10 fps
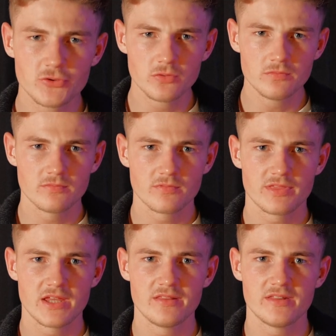you do,
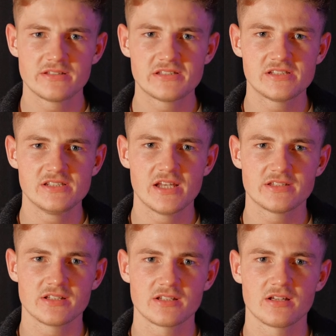then this is the
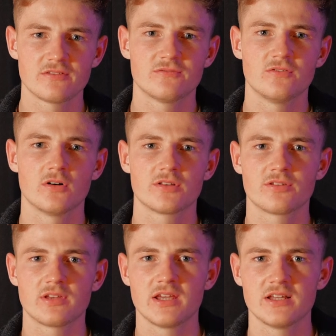agenda for
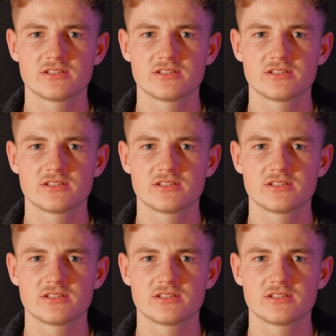today.